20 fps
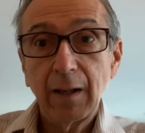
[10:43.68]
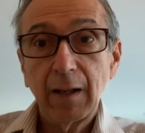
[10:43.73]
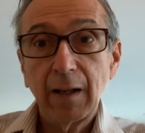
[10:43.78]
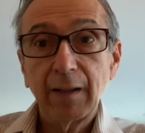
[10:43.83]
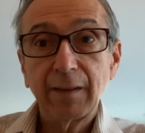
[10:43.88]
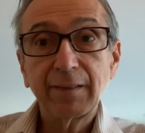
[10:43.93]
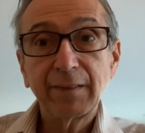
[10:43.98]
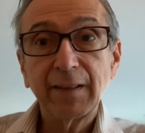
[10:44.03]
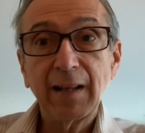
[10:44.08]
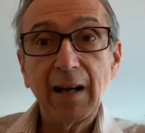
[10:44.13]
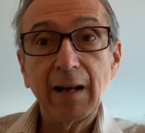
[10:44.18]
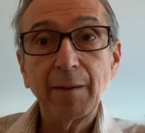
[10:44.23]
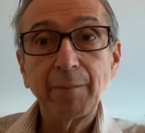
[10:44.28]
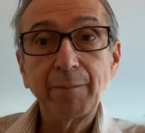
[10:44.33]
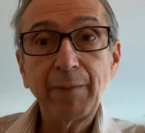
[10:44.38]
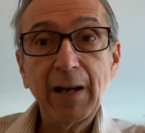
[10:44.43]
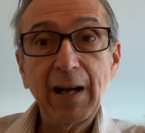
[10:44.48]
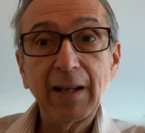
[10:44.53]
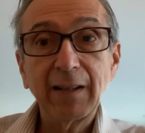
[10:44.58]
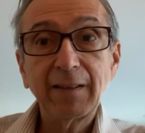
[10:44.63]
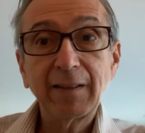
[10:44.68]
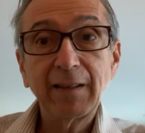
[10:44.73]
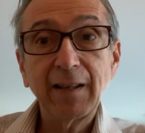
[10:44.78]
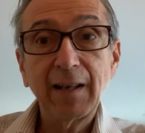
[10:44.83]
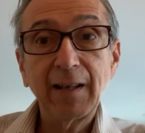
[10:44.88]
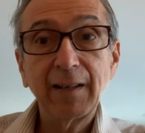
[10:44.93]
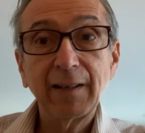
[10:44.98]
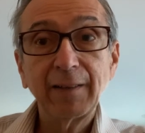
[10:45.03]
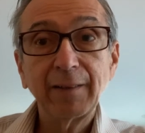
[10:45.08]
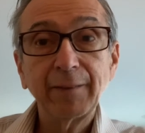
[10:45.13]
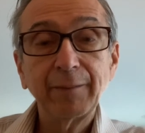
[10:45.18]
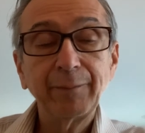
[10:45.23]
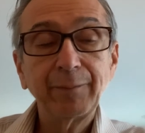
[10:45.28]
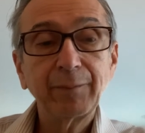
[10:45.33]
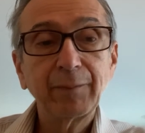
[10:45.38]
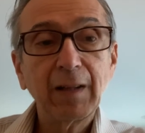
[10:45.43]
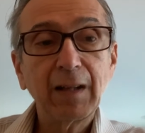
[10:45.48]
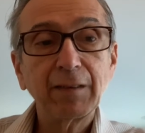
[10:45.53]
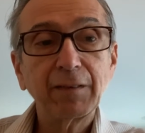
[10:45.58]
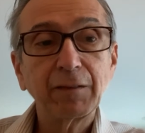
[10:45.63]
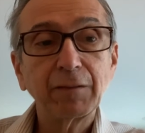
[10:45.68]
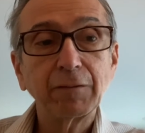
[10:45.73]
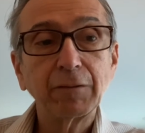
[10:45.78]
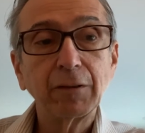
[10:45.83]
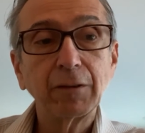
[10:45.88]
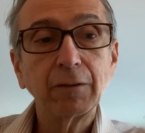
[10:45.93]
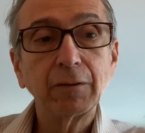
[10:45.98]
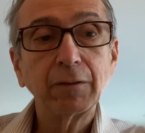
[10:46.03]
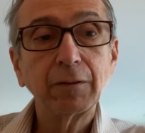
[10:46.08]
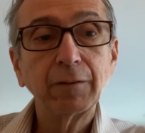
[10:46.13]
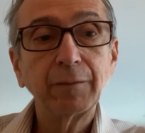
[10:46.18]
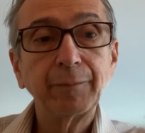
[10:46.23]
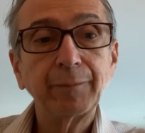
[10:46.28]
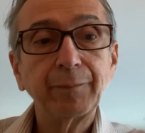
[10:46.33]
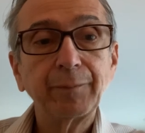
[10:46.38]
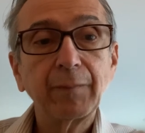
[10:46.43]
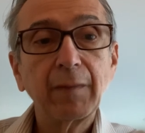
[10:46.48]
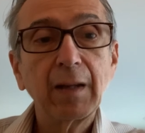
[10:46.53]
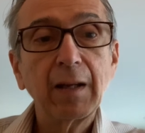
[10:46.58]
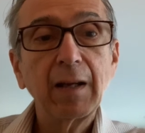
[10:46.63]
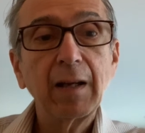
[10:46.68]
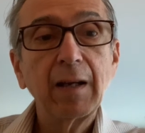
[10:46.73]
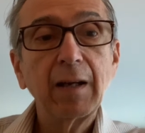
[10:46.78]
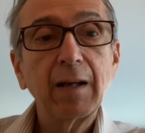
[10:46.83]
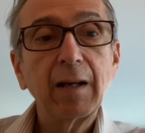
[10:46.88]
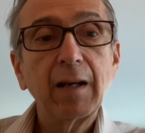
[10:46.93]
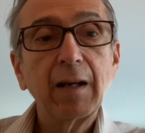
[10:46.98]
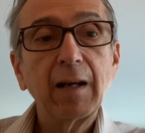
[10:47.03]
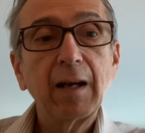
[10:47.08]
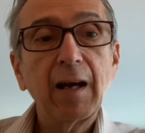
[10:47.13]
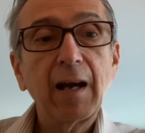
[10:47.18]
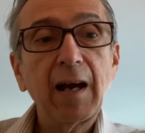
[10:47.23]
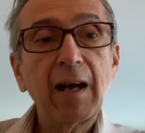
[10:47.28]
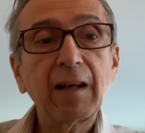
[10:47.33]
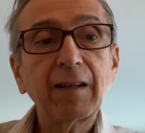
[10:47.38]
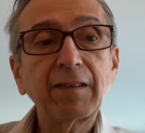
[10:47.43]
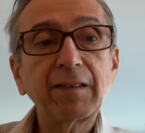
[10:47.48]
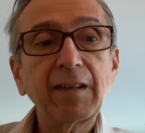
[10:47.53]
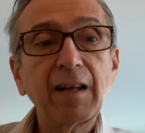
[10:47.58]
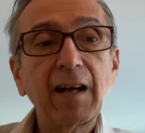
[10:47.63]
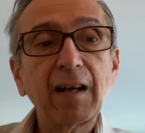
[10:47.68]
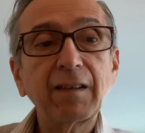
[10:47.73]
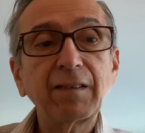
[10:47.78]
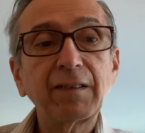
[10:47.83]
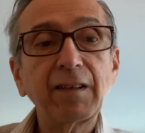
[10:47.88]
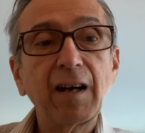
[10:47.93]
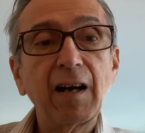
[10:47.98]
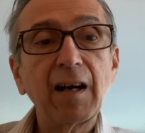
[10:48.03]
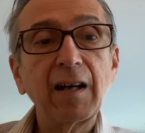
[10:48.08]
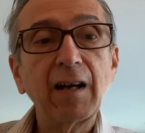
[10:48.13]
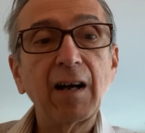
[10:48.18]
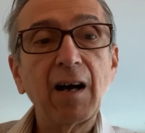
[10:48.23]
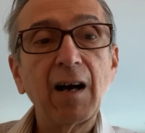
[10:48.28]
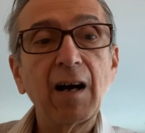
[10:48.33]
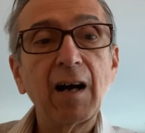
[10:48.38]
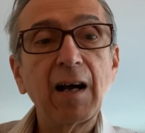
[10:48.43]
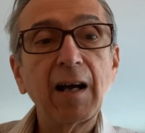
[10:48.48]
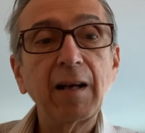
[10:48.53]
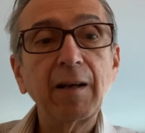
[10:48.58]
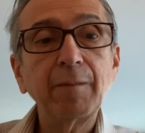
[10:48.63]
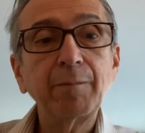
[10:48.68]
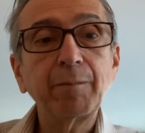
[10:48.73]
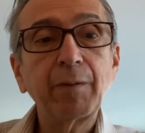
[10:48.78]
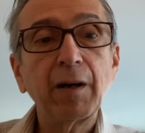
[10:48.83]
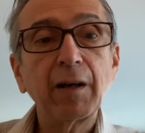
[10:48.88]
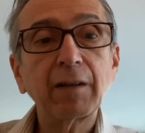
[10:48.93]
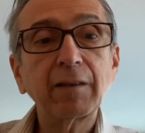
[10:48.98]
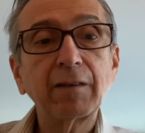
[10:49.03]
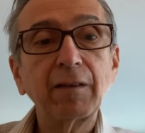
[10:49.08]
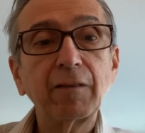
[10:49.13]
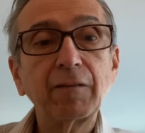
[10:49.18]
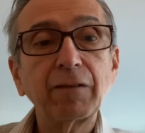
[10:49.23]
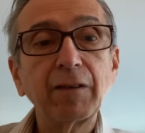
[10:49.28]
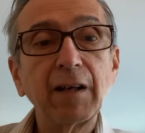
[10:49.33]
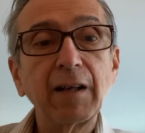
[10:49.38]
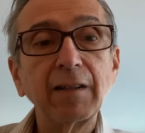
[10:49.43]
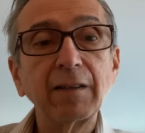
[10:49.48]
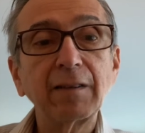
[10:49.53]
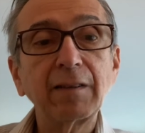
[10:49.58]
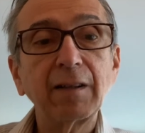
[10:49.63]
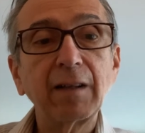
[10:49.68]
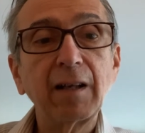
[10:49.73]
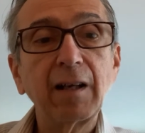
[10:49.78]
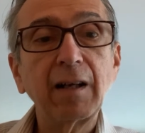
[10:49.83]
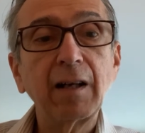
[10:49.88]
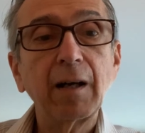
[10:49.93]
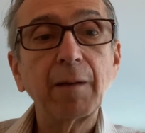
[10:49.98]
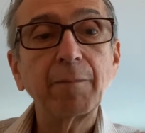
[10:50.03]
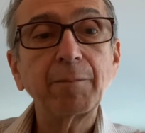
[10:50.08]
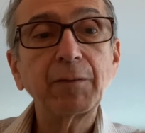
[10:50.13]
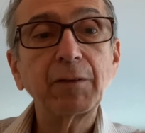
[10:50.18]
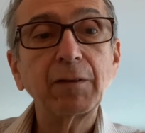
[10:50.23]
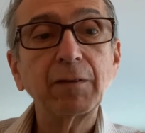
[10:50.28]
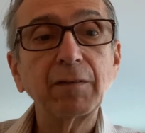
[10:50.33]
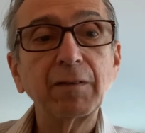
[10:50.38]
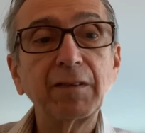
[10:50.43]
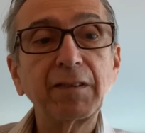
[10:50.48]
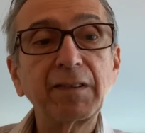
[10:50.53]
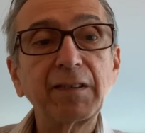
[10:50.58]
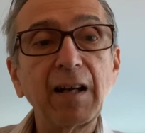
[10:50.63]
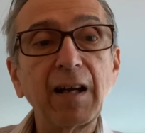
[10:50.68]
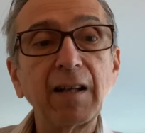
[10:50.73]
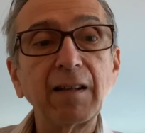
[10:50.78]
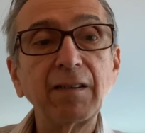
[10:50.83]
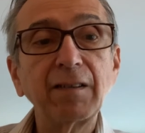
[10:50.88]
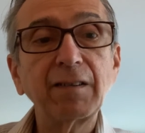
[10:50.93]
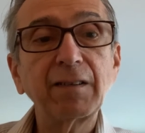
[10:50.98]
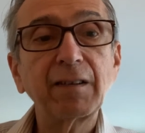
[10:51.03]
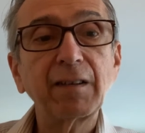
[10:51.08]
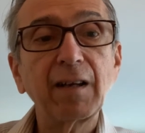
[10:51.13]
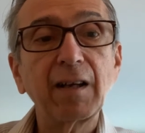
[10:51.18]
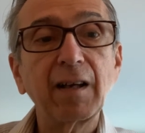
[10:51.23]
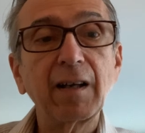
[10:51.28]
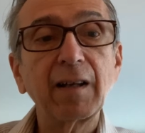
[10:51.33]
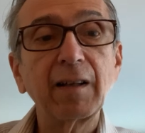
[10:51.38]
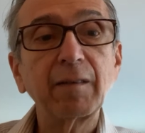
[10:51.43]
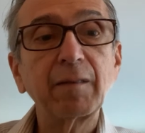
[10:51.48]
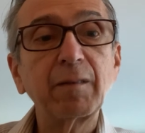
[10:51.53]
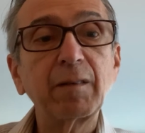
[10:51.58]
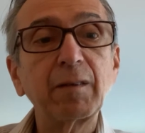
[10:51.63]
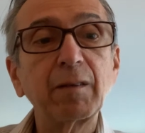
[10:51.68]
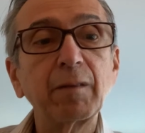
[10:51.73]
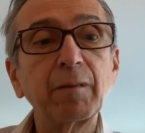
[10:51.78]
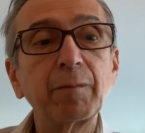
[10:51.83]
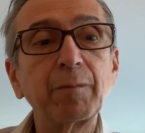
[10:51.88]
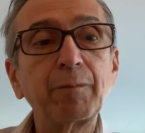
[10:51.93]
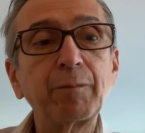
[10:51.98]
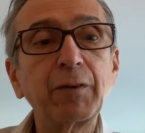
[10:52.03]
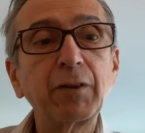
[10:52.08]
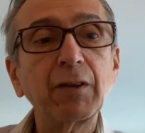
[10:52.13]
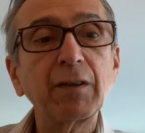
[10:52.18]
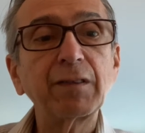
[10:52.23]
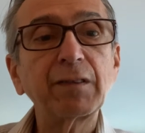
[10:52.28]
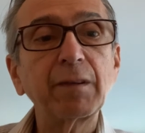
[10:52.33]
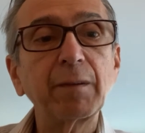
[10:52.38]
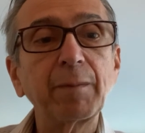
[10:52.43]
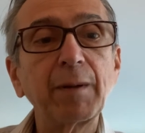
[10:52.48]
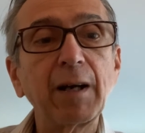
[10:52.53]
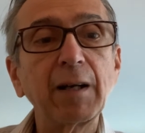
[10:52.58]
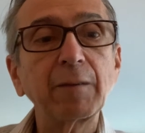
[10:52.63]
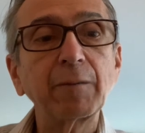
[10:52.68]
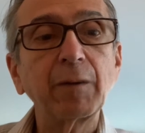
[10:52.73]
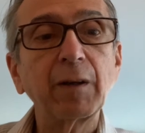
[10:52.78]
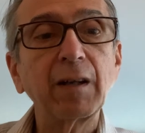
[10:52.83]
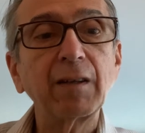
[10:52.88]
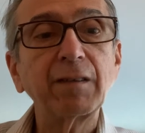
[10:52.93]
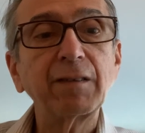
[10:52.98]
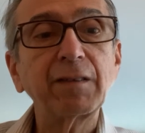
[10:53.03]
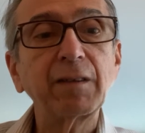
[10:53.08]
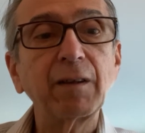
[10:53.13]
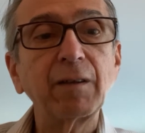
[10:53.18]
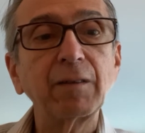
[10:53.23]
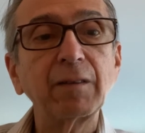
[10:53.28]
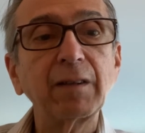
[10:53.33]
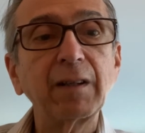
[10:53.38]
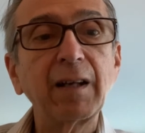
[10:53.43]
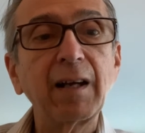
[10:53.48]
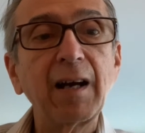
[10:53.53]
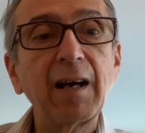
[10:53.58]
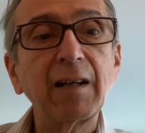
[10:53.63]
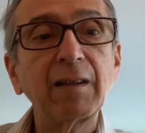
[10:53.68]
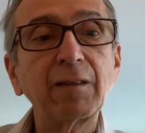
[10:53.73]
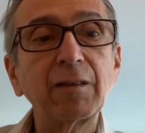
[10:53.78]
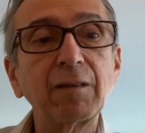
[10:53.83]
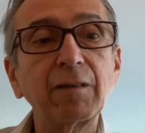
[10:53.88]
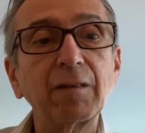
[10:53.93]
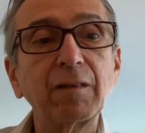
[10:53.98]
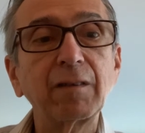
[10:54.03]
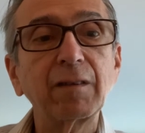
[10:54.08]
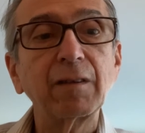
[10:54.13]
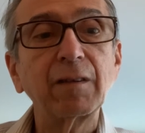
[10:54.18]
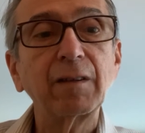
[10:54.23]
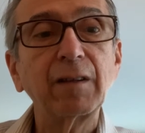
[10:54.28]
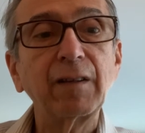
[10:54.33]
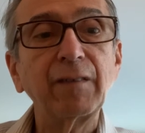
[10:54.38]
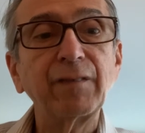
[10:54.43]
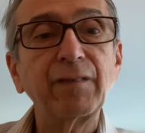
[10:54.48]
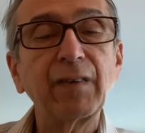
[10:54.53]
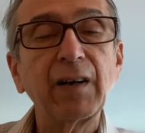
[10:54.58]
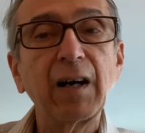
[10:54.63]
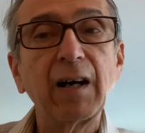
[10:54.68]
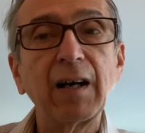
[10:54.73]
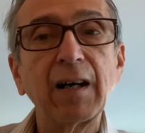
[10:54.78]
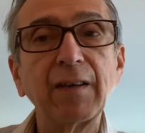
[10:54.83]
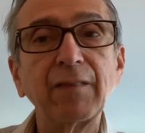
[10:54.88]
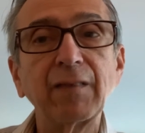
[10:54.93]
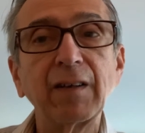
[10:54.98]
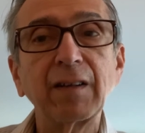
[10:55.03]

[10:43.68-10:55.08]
It's not a bad thing as a rule. XXII bucked the trend today, up 2 cents to just about what I sold it at, 235.